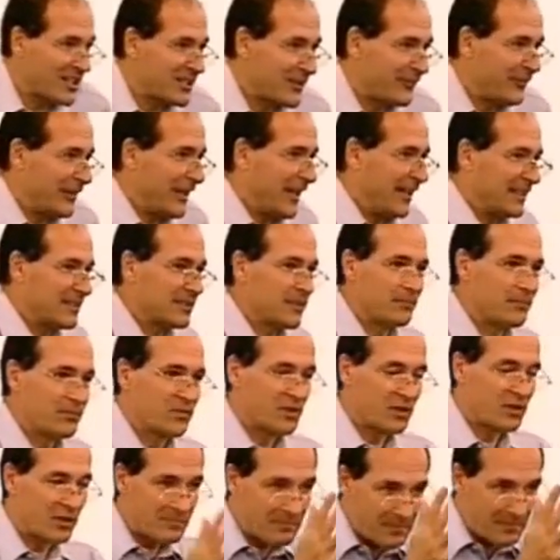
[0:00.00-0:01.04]
just a fact.
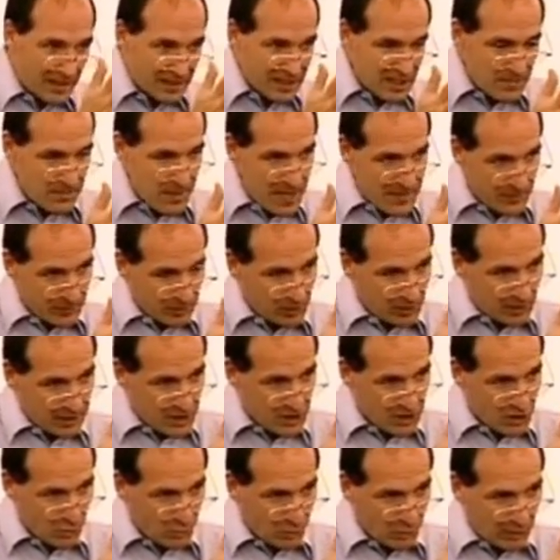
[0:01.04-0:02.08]
There are many people
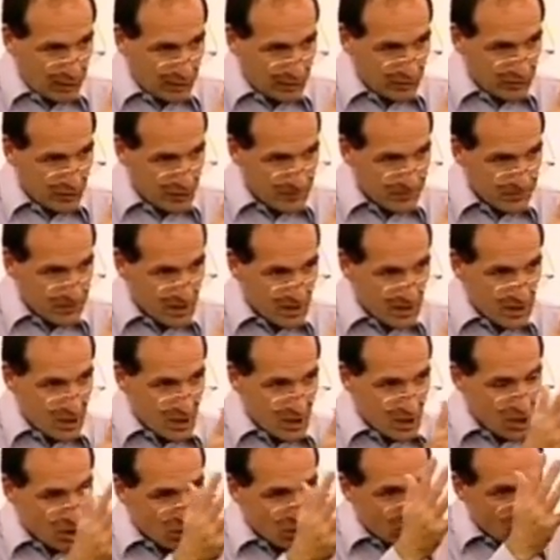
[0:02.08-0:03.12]
in the world
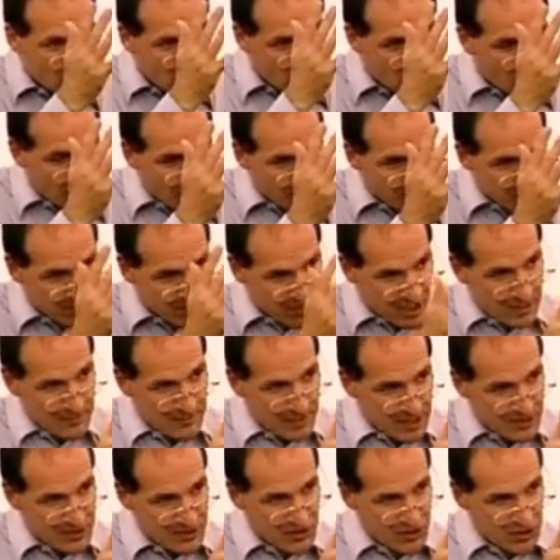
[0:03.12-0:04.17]
who are the
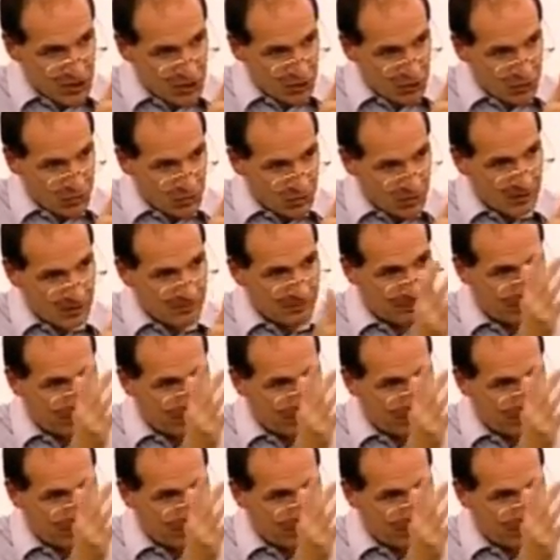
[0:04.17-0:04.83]
same age as you,